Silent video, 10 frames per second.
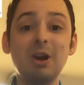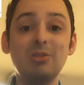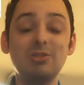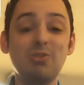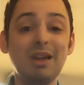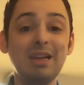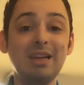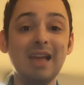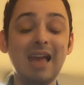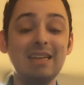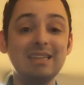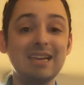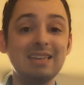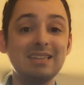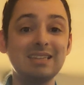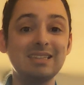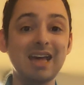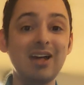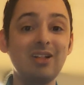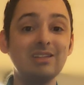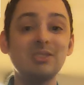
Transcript: It took 28 days to sell.